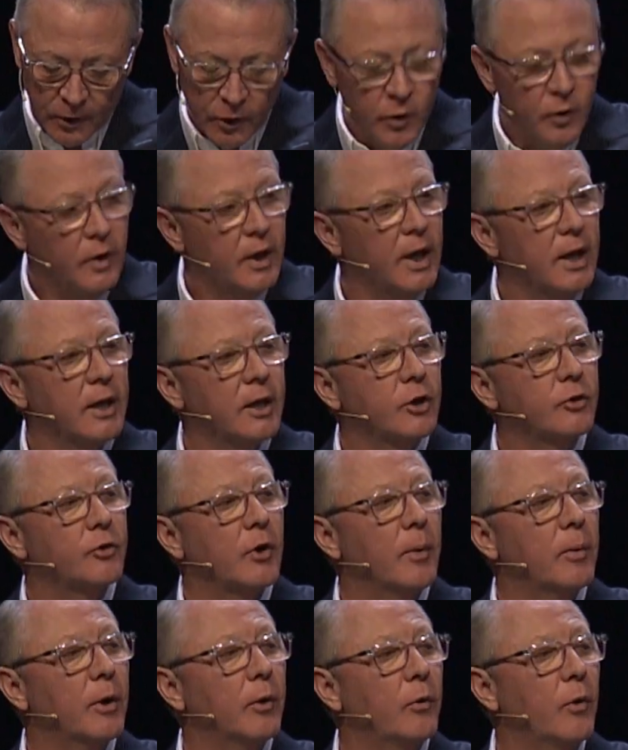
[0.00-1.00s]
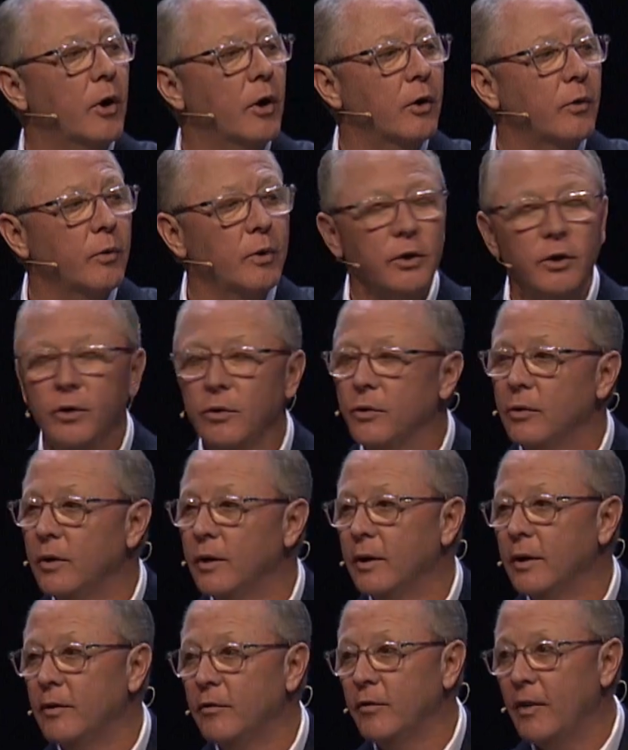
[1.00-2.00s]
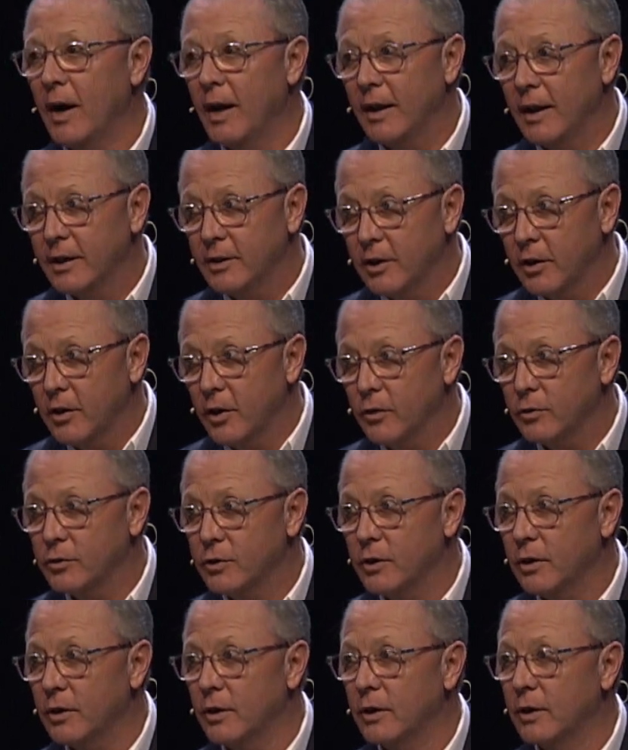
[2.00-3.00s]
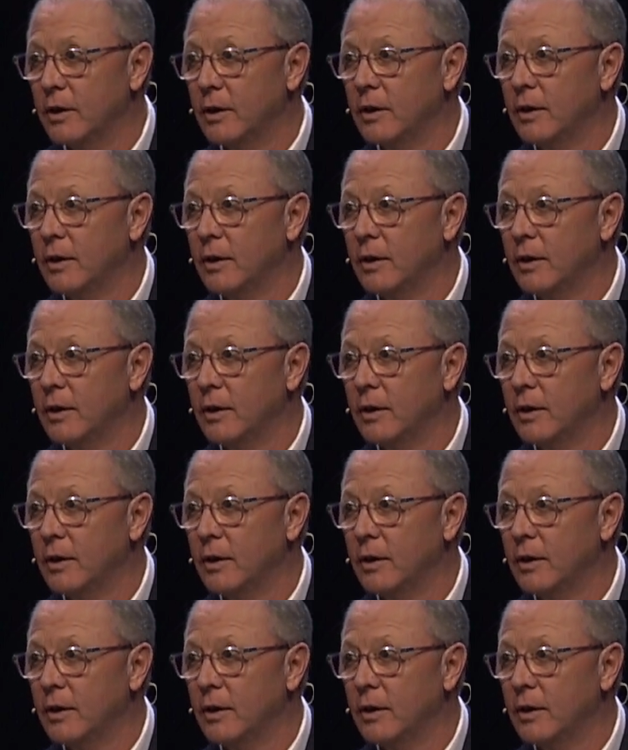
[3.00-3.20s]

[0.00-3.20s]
You can get into trouble at work when you violate the culture.